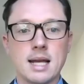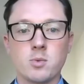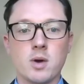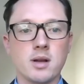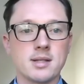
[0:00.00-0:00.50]
that's
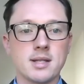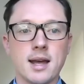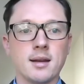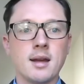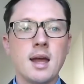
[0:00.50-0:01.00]
well
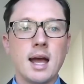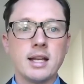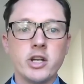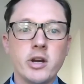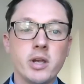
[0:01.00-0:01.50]
said. And
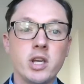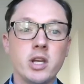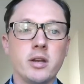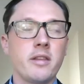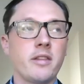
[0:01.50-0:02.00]

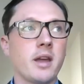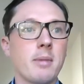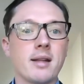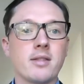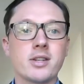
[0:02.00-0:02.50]
you think
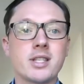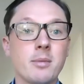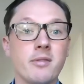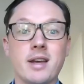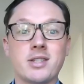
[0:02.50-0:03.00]
about it, there's some
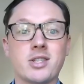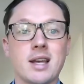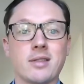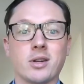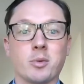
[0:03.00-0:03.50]
investors
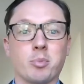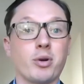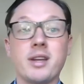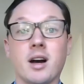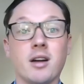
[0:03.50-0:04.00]
out there that are
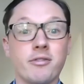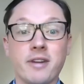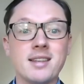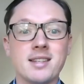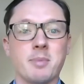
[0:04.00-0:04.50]
pretty
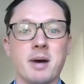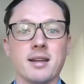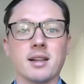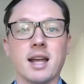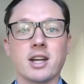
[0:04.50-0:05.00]
unfazed by the
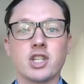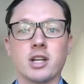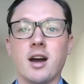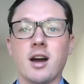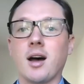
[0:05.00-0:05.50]

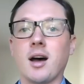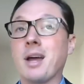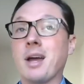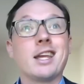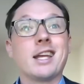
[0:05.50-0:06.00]
election.
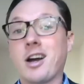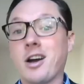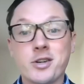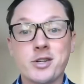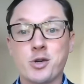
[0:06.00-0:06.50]
You got
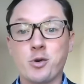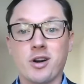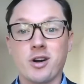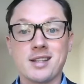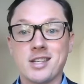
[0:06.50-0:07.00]
others who are
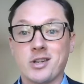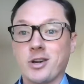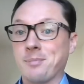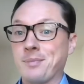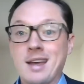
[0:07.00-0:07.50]

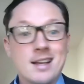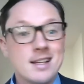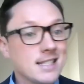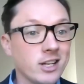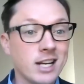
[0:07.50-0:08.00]
considering
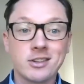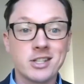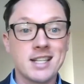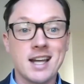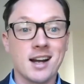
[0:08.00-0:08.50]
selling out their
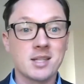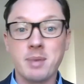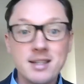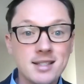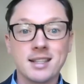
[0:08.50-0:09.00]
stocks
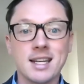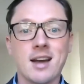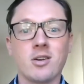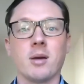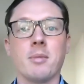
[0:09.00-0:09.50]
based on the
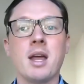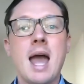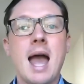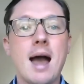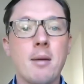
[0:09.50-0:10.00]
outcome.
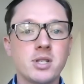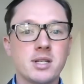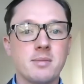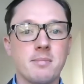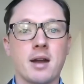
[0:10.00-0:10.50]
How much does
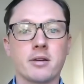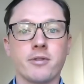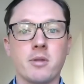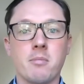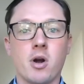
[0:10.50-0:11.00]
it matter for
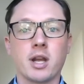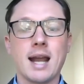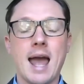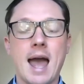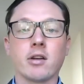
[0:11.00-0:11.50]
the market
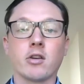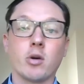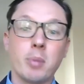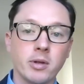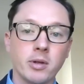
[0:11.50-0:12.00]
having a
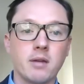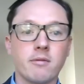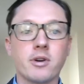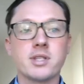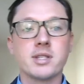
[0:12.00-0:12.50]
Republican
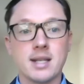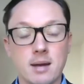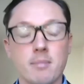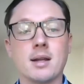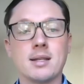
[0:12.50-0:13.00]
versus
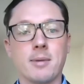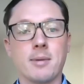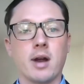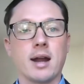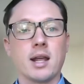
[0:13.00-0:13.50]
a
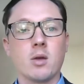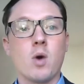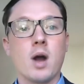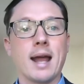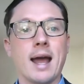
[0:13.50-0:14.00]
Democrat in the
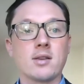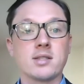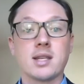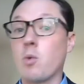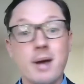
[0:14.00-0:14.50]
White House?
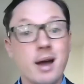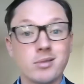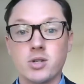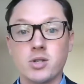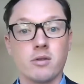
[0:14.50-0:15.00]
And what about
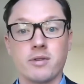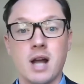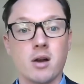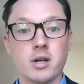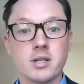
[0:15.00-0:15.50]
control of
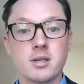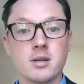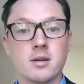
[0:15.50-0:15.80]
Congress?